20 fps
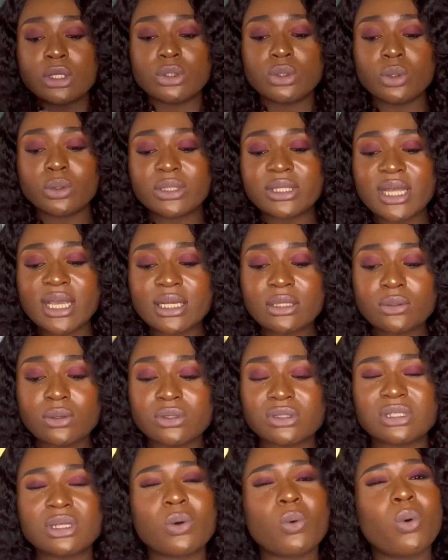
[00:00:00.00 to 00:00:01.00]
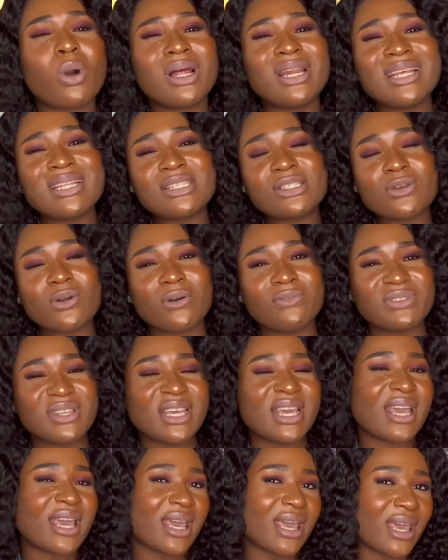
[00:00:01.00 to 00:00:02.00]
Though take note, the quality of the
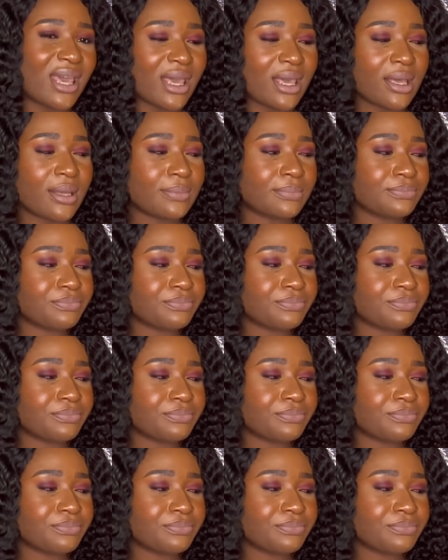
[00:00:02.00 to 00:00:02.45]
hair